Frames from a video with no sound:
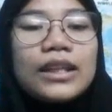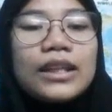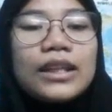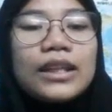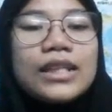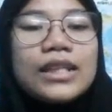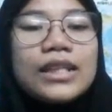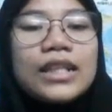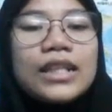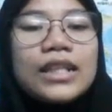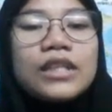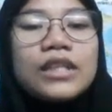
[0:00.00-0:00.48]

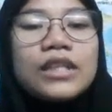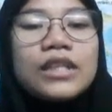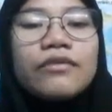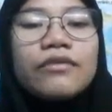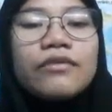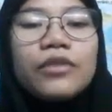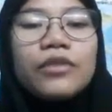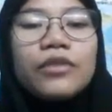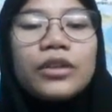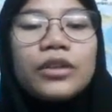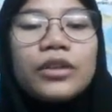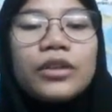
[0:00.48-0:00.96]
Section
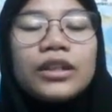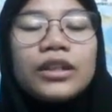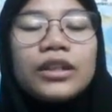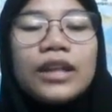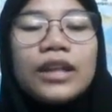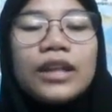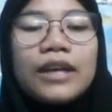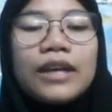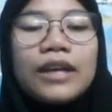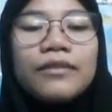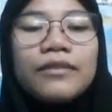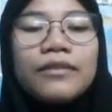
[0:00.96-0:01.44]

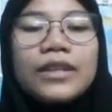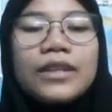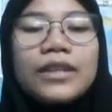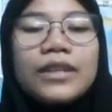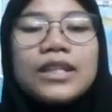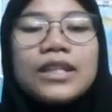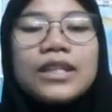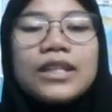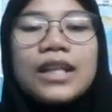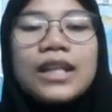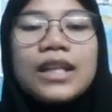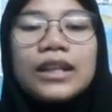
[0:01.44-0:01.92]
4F
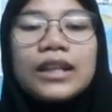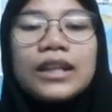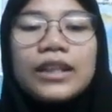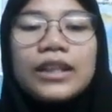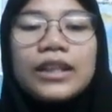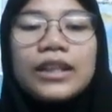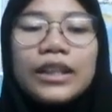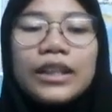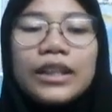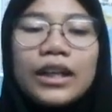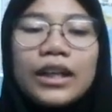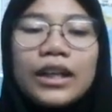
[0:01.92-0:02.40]
is other
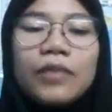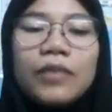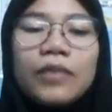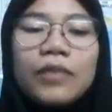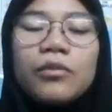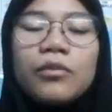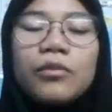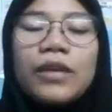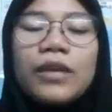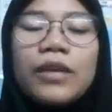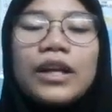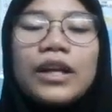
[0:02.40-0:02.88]

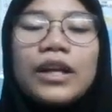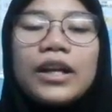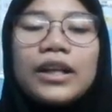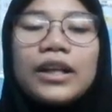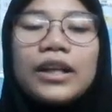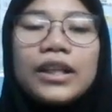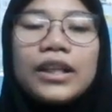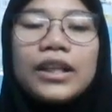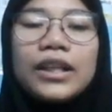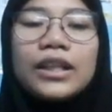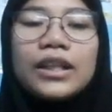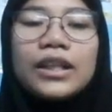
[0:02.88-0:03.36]
income, where
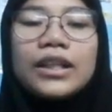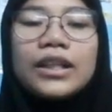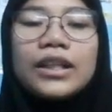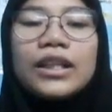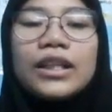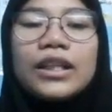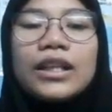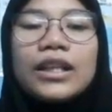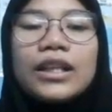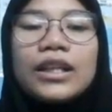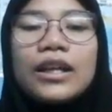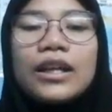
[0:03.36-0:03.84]
here
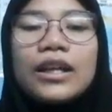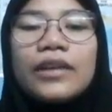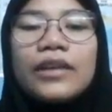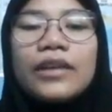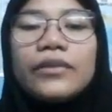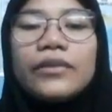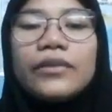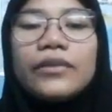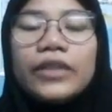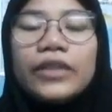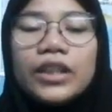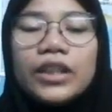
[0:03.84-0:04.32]
Nina
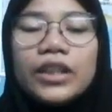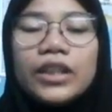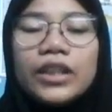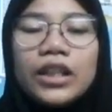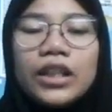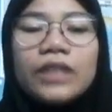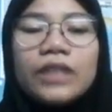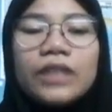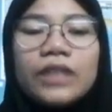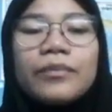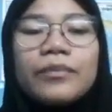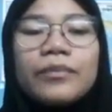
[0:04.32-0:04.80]

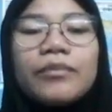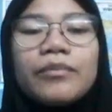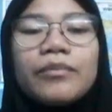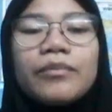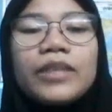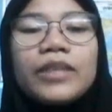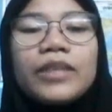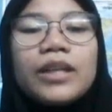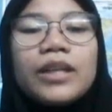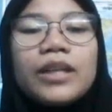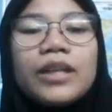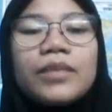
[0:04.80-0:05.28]
Arena
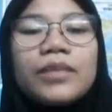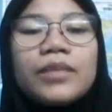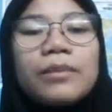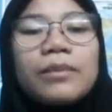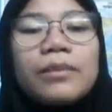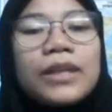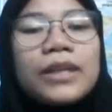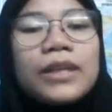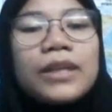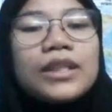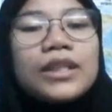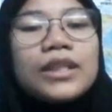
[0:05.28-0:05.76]
become the
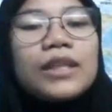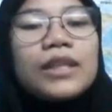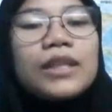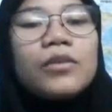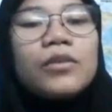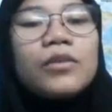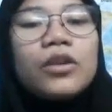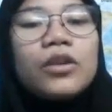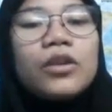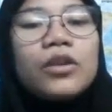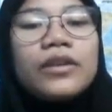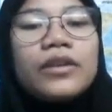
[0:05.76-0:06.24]
part-time
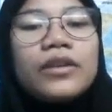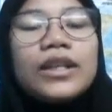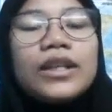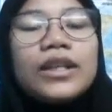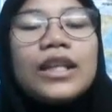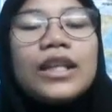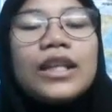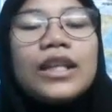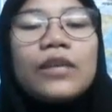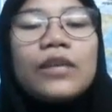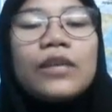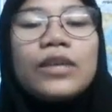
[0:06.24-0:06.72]

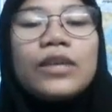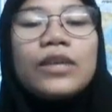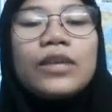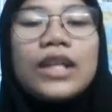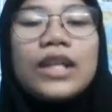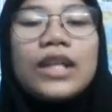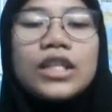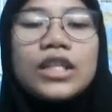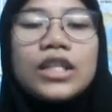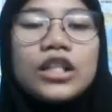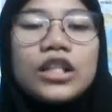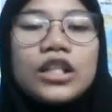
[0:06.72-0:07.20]
Korean language
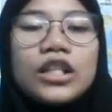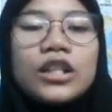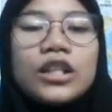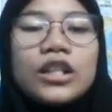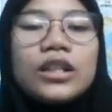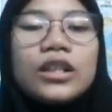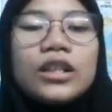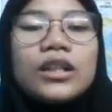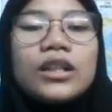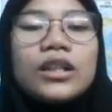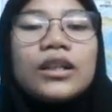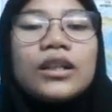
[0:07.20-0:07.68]

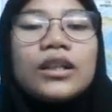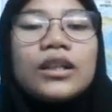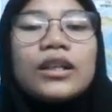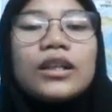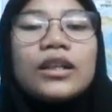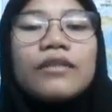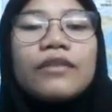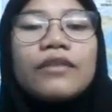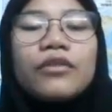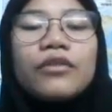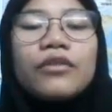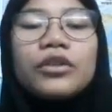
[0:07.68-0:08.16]
lecturer
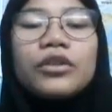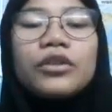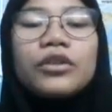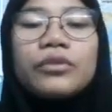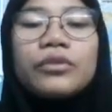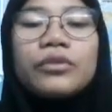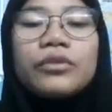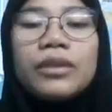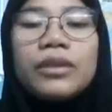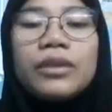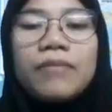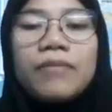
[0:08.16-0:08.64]
for
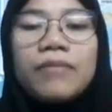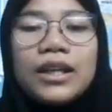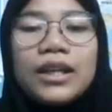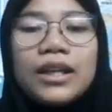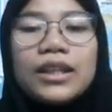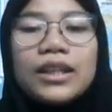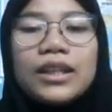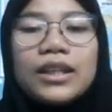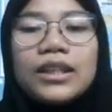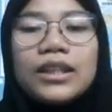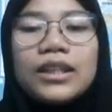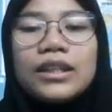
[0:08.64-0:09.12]
3
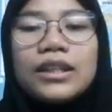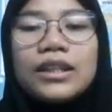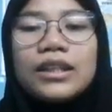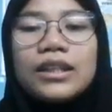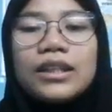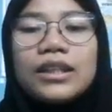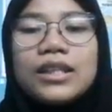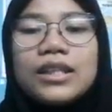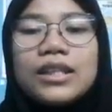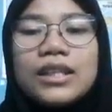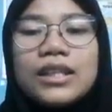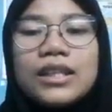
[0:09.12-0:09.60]
months.
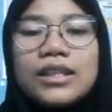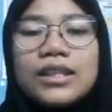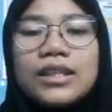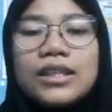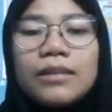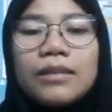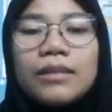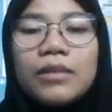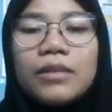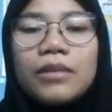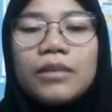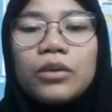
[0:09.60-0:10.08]
This is
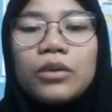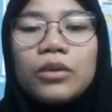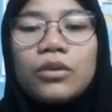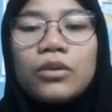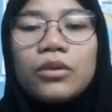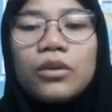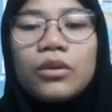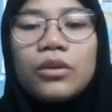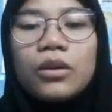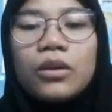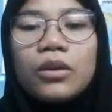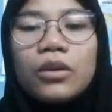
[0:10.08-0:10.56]
the amount
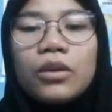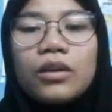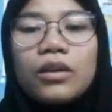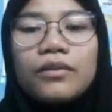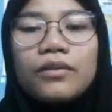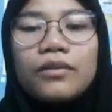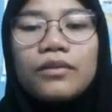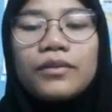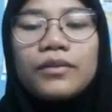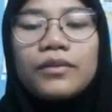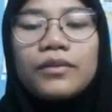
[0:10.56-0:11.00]
of